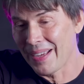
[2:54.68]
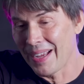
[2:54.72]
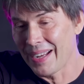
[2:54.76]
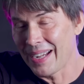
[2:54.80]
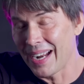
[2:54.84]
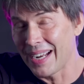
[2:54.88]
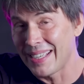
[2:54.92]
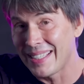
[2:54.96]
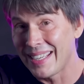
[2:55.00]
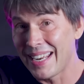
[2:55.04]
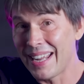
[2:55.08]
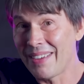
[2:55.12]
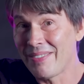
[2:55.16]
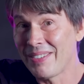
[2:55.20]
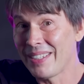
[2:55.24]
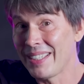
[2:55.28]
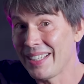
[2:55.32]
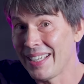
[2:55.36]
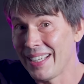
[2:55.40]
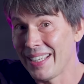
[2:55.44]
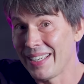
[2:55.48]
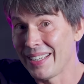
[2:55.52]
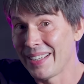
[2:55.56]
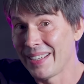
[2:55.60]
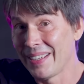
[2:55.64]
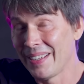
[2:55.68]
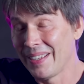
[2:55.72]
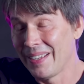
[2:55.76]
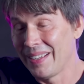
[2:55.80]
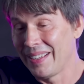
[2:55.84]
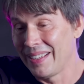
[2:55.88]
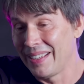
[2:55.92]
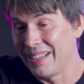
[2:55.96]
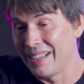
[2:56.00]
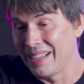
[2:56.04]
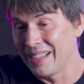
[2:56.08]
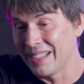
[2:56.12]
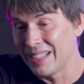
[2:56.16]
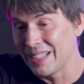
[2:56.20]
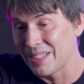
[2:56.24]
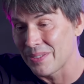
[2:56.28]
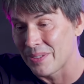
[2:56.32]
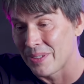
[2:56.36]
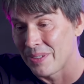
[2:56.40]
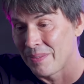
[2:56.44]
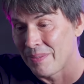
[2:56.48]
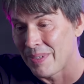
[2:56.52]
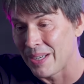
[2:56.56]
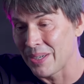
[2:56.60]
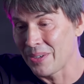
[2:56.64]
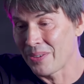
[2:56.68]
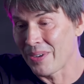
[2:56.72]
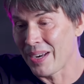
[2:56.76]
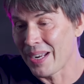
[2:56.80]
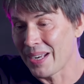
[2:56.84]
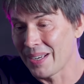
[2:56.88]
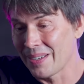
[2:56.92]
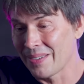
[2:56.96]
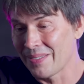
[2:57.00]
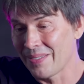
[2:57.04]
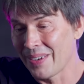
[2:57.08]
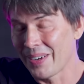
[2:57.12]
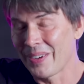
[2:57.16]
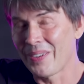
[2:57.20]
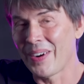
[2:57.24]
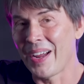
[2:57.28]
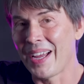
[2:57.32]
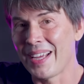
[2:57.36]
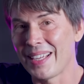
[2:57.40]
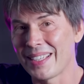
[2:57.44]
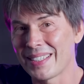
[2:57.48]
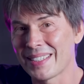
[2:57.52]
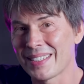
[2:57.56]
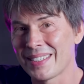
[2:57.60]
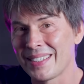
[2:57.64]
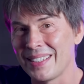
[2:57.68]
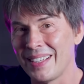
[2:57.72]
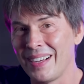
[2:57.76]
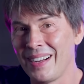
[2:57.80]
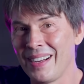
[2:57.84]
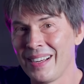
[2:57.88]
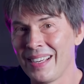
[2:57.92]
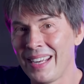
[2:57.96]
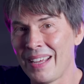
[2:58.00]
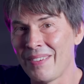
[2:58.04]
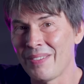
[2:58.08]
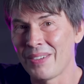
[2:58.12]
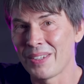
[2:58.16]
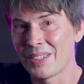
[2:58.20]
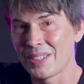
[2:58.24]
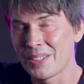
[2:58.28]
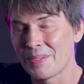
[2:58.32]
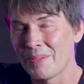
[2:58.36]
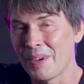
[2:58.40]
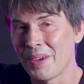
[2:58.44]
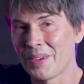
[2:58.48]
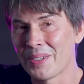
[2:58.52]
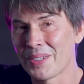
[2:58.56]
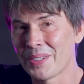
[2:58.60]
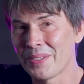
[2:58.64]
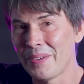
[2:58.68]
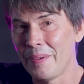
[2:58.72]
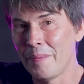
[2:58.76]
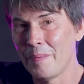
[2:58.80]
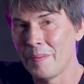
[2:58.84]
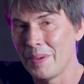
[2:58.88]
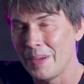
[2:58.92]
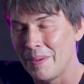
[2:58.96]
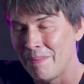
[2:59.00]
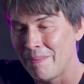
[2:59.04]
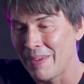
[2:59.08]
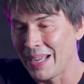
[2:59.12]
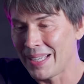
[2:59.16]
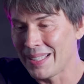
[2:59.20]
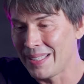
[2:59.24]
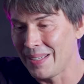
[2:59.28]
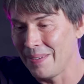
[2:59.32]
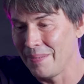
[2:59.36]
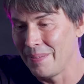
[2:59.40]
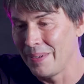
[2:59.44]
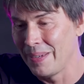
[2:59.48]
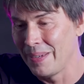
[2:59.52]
and I never did. And it's one of my great regrets that I never spoke to him and met him.